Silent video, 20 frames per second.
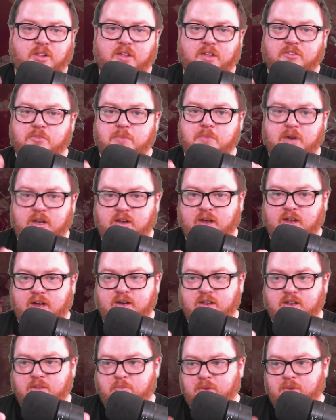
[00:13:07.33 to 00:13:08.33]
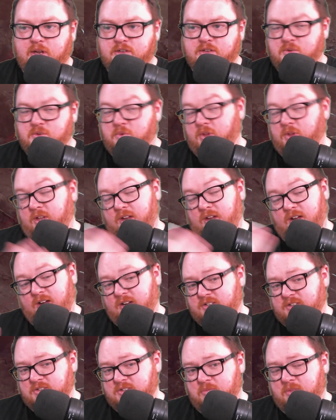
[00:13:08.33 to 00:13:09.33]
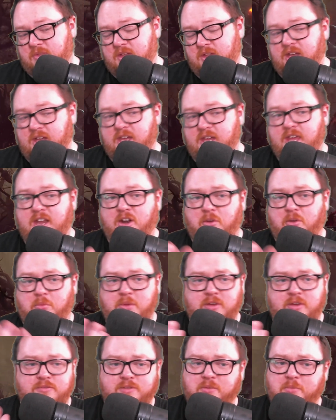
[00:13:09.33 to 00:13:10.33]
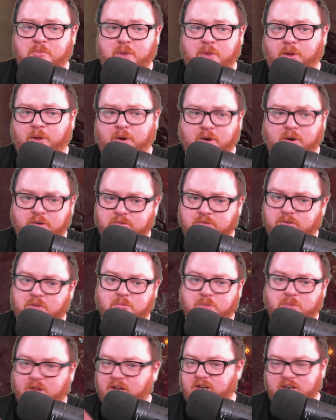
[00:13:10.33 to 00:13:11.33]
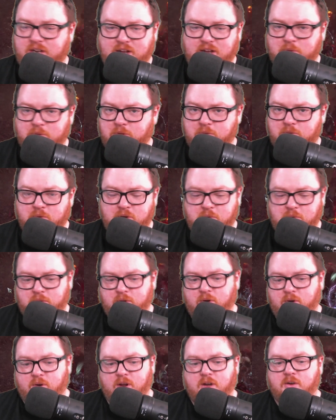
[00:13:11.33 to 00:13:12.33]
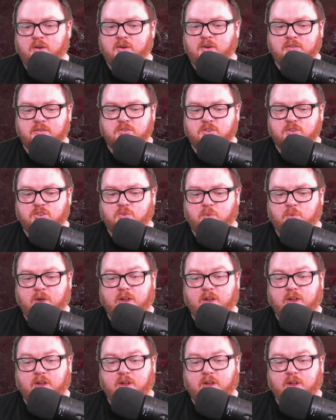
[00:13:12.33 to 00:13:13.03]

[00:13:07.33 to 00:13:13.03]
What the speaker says: being tied to the pits are a really awesome thing, and it'll be familiar from playing Diablo 3 with their greater rifts as well.